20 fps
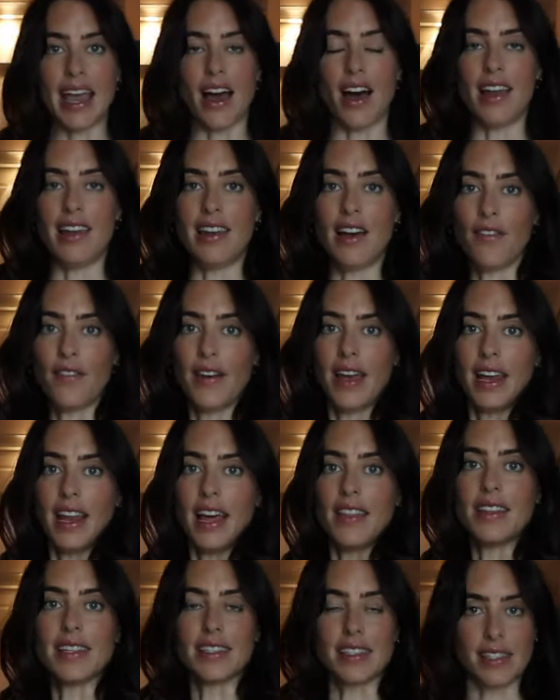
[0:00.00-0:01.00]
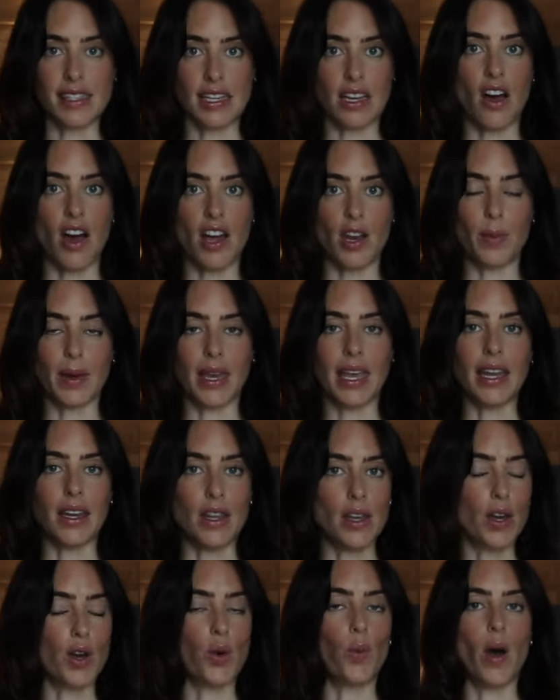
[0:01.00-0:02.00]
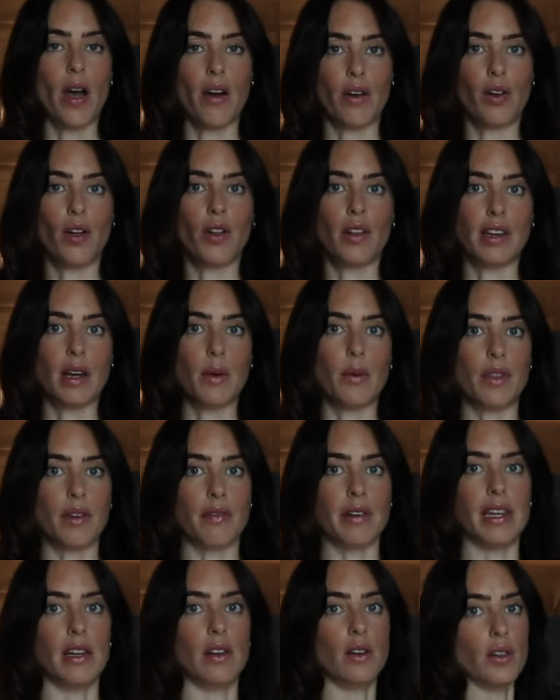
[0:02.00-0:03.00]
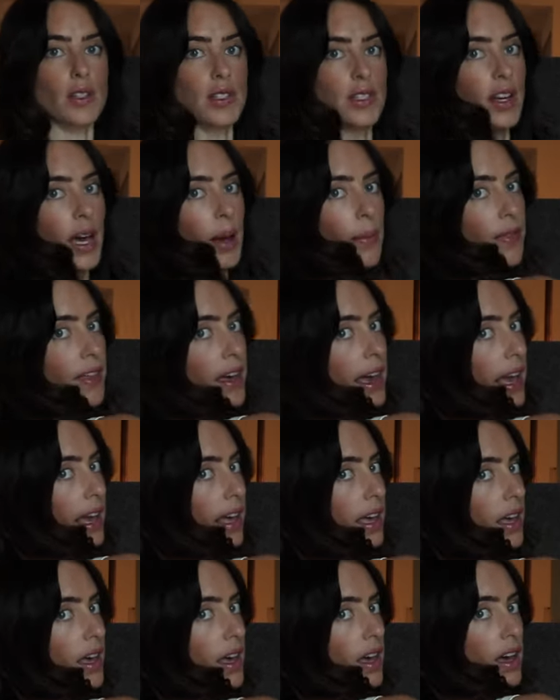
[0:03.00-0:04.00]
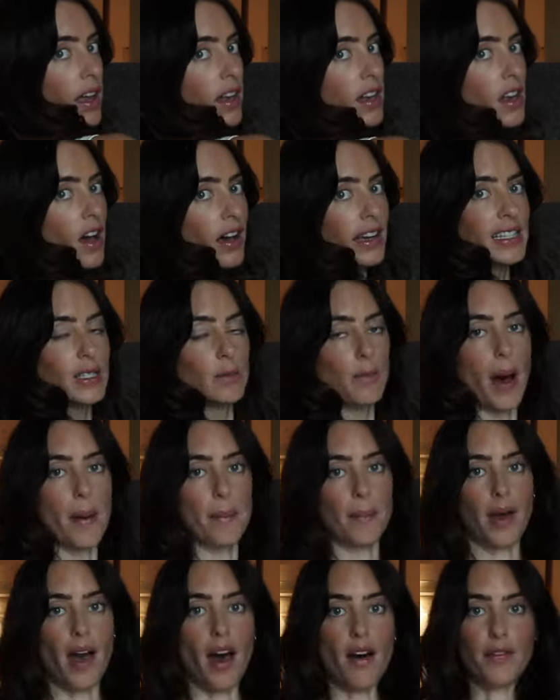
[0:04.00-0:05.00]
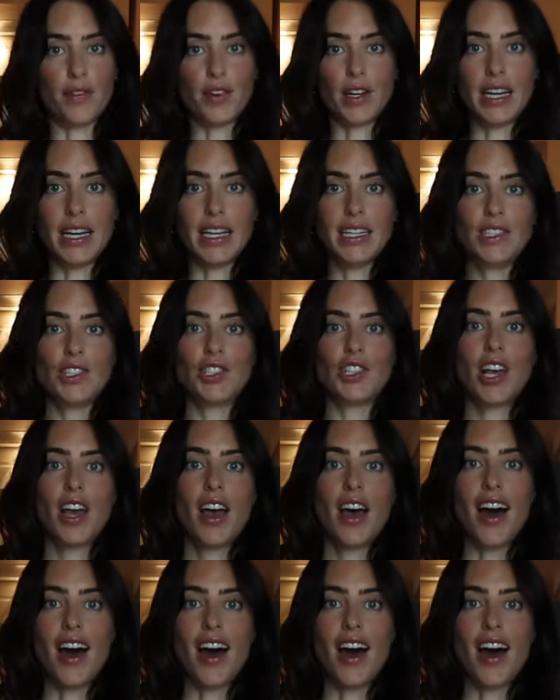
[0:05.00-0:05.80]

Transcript: I love it. Like, this is the kind of bikini you can wear on holiday with your in-laws type thing. Nice bum coverage.